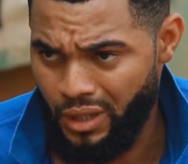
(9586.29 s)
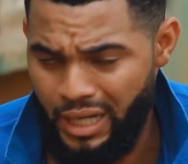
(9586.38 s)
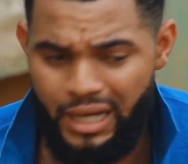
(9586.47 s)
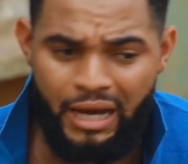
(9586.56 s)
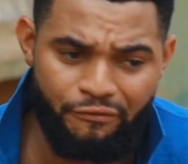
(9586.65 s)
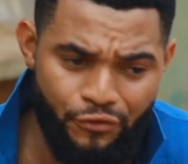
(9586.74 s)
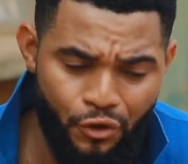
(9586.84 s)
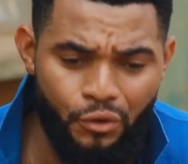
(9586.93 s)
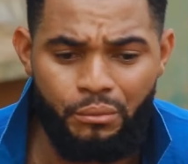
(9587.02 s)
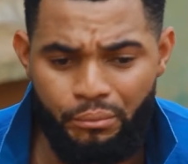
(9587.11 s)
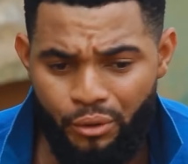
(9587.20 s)
I've
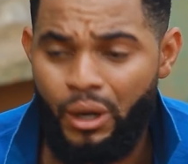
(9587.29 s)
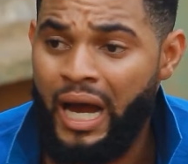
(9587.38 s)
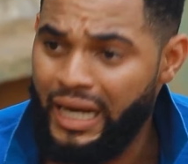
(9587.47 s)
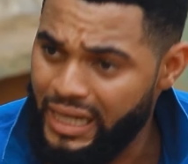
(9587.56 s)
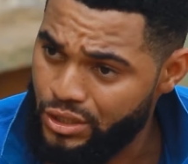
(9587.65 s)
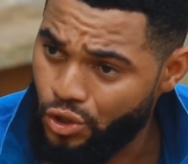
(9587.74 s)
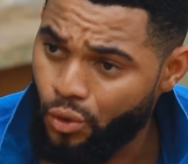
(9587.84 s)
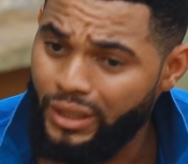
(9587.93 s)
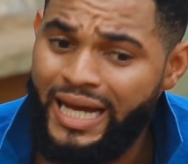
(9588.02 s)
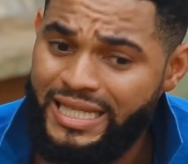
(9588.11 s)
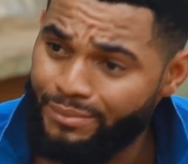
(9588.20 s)
not, but at least
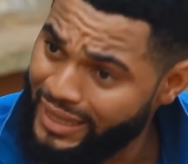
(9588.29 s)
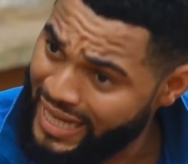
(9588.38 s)
someone that has made